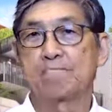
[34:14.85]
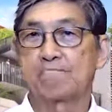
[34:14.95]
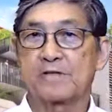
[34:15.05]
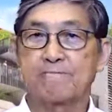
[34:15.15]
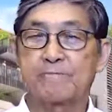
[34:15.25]

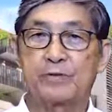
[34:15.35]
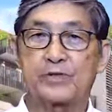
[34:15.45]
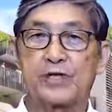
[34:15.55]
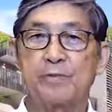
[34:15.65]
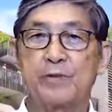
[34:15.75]
some people
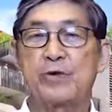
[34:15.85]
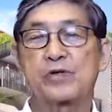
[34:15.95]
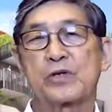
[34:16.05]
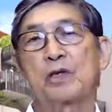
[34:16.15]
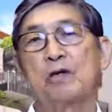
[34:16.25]
say maybe he
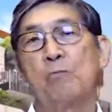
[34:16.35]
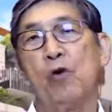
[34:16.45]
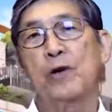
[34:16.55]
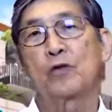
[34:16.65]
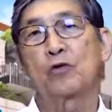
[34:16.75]
was a little
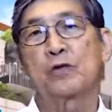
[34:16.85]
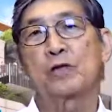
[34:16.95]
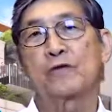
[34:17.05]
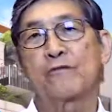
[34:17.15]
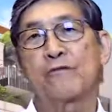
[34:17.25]
boy, he
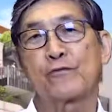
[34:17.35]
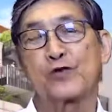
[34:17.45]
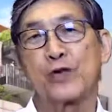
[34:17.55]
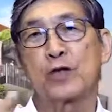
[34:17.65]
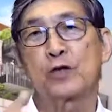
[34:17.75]
couldn't
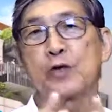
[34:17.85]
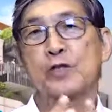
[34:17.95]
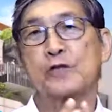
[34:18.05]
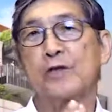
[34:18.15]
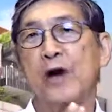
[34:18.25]
struggle with
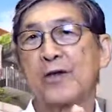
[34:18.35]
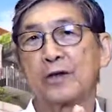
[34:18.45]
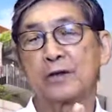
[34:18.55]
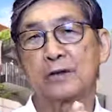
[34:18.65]
his father.